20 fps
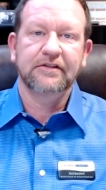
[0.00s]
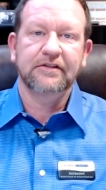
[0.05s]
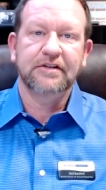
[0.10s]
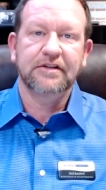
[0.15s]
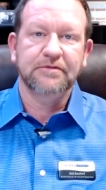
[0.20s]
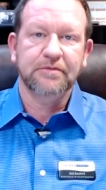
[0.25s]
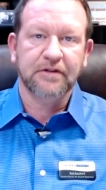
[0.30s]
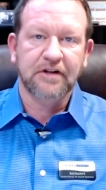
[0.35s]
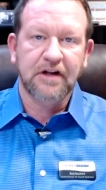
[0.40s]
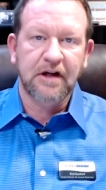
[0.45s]

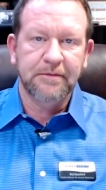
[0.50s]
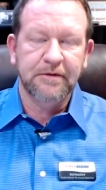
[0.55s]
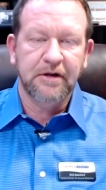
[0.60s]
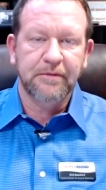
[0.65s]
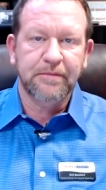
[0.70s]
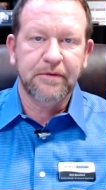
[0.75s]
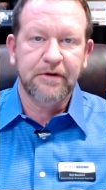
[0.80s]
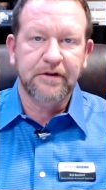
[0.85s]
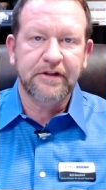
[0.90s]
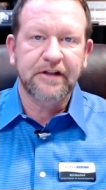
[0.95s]
Since we're coming
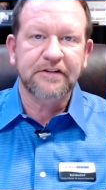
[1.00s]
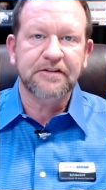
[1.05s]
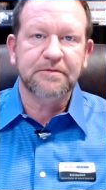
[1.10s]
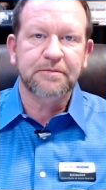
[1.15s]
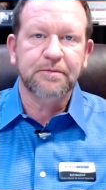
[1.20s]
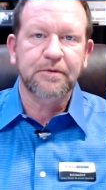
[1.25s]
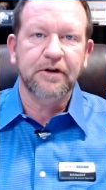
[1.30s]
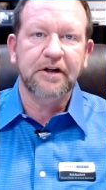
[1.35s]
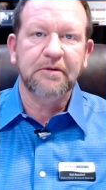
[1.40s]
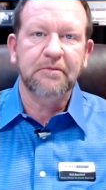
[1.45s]
up on that
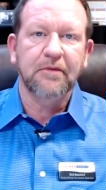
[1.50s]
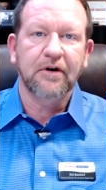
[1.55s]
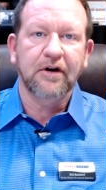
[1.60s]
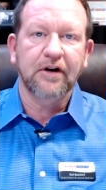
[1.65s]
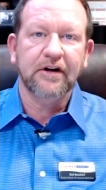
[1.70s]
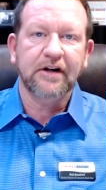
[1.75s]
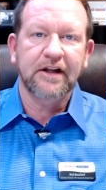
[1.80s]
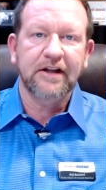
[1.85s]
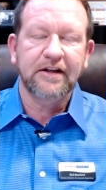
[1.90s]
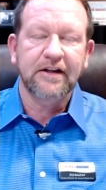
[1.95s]
spring
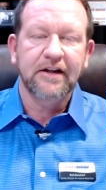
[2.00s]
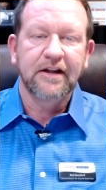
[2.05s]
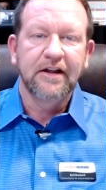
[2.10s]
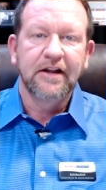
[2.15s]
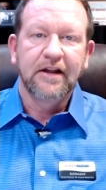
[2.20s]
market,